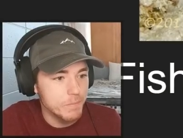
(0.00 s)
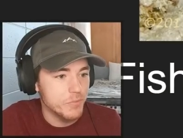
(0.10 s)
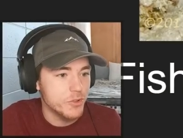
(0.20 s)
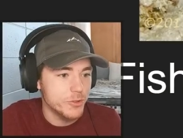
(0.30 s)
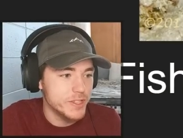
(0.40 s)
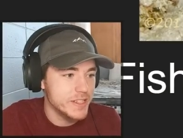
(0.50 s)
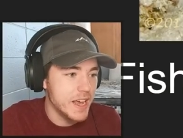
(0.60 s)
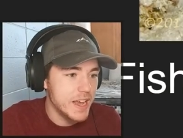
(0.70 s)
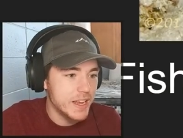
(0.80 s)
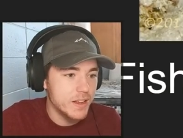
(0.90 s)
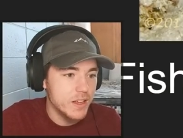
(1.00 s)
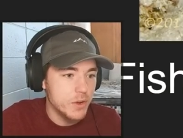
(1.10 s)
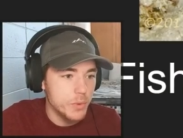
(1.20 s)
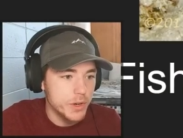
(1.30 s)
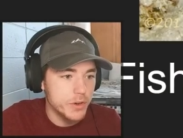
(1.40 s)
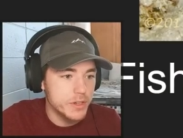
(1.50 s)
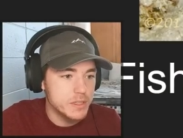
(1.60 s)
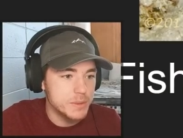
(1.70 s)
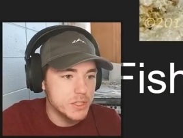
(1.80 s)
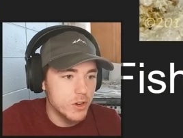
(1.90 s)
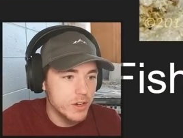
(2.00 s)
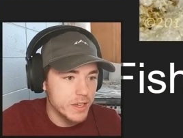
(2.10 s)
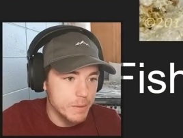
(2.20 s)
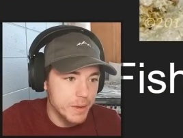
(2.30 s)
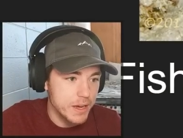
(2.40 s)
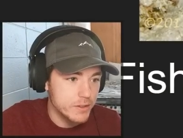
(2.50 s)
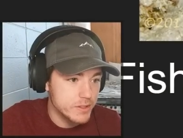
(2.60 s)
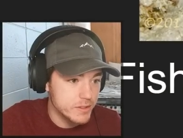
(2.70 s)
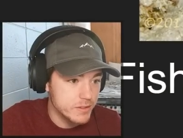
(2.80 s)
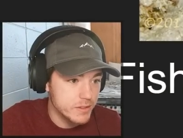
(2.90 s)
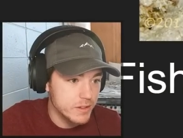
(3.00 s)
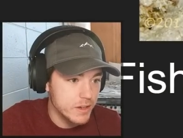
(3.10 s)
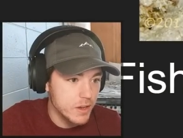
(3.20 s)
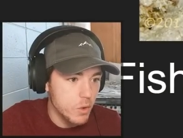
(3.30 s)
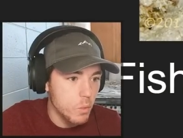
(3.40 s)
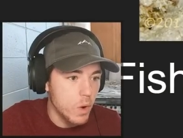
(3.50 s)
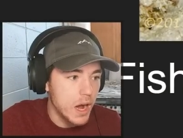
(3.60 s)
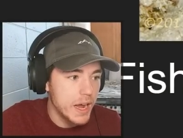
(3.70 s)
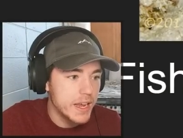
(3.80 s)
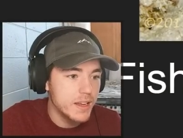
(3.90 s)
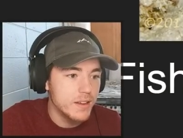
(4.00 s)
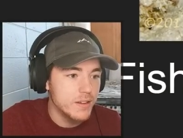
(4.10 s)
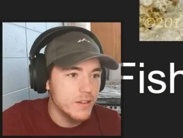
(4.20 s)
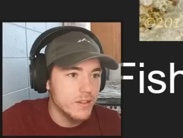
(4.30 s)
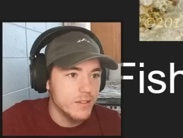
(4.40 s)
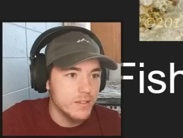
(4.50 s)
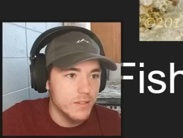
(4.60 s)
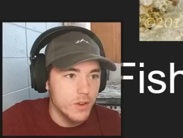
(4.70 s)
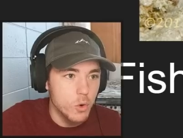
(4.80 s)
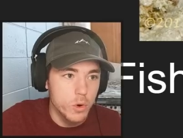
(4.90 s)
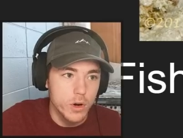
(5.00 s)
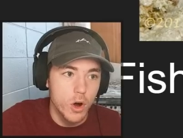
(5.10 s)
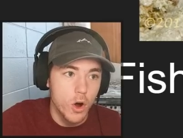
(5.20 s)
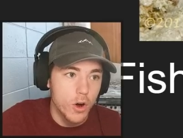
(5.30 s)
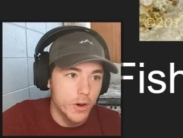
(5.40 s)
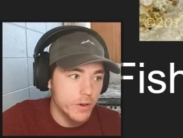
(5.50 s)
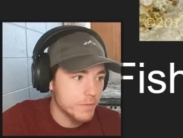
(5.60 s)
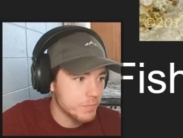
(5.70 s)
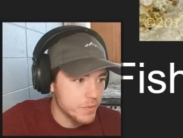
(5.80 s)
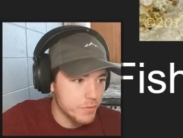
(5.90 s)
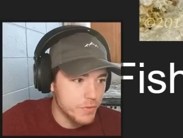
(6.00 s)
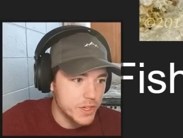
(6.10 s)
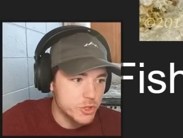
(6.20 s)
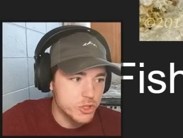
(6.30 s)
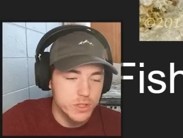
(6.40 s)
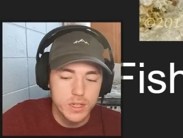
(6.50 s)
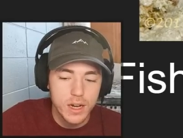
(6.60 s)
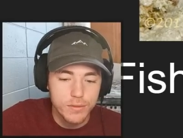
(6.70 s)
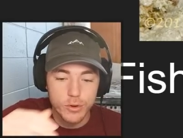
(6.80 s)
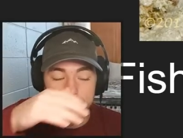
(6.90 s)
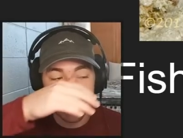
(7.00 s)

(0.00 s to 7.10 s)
So today we are going to be talking about why or are fish covered